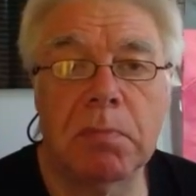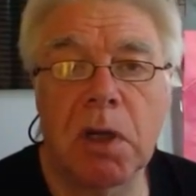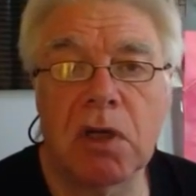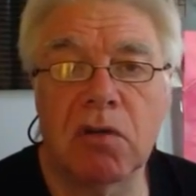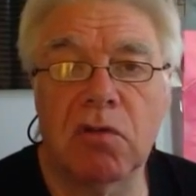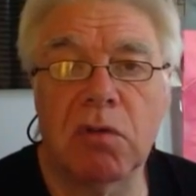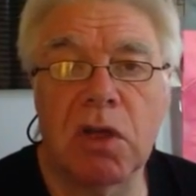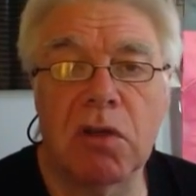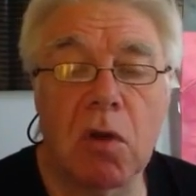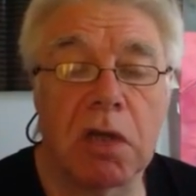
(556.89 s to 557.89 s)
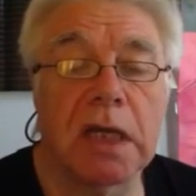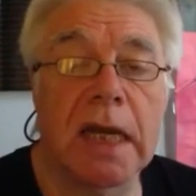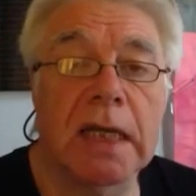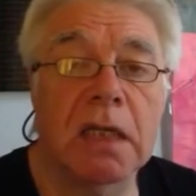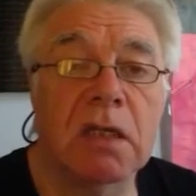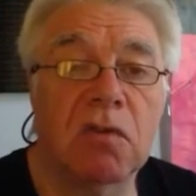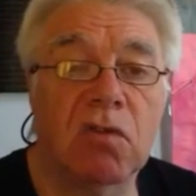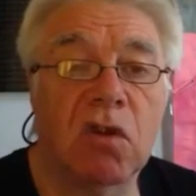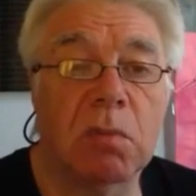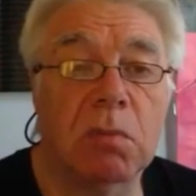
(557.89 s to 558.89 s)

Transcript: bikers are in the dock again. This time